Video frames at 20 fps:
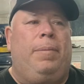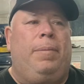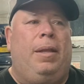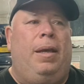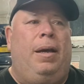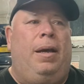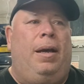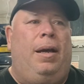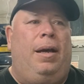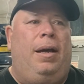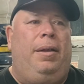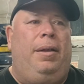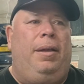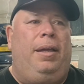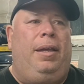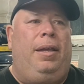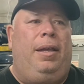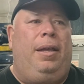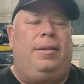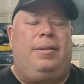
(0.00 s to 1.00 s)

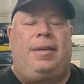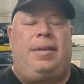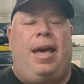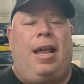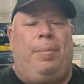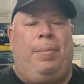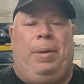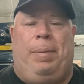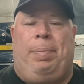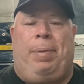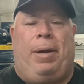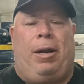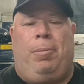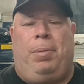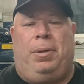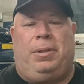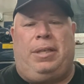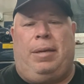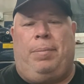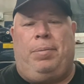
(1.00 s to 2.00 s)
it's got to be bearable
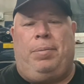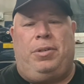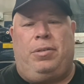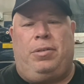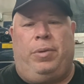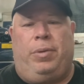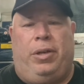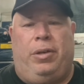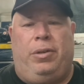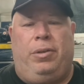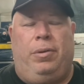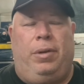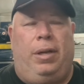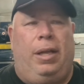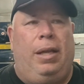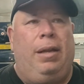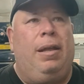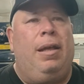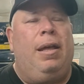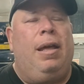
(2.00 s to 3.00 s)
temperatures when you're doing
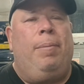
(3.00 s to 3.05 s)
it.